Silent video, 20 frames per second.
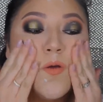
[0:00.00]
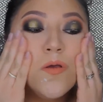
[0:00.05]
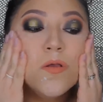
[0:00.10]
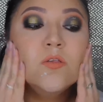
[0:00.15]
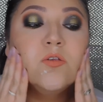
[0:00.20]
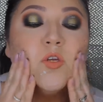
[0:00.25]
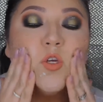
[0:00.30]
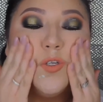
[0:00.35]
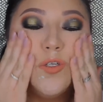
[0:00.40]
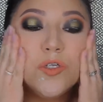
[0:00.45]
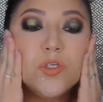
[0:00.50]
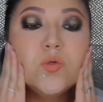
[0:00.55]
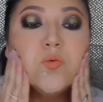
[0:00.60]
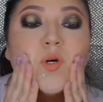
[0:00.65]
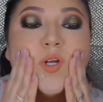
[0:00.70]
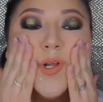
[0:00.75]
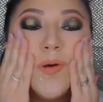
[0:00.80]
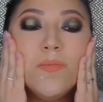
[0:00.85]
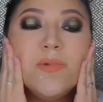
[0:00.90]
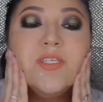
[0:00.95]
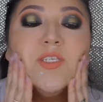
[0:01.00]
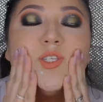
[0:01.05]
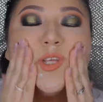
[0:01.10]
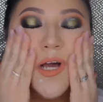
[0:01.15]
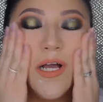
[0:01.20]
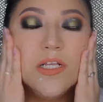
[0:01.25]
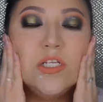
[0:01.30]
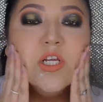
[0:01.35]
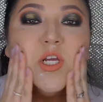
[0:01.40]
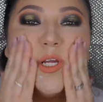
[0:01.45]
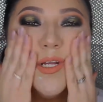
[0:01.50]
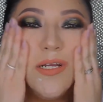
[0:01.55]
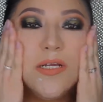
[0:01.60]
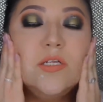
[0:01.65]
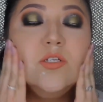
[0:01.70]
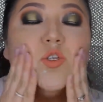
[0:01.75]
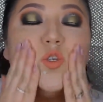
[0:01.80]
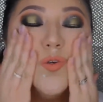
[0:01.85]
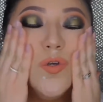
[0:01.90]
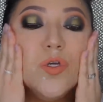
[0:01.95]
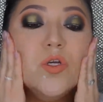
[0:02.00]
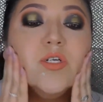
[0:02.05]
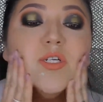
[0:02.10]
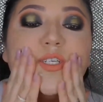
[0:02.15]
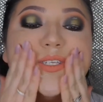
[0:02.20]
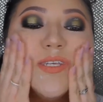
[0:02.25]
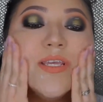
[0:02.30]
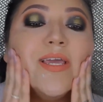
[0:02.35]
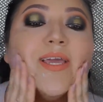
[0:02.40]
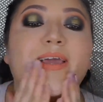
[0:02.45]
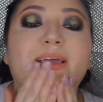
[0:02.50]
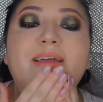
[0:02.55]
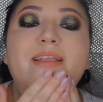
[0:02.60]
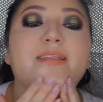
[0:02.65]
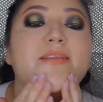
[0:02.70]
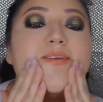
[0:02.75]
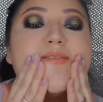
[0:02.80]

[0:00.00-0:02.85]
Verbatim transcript: So you just want to massage it into your skin.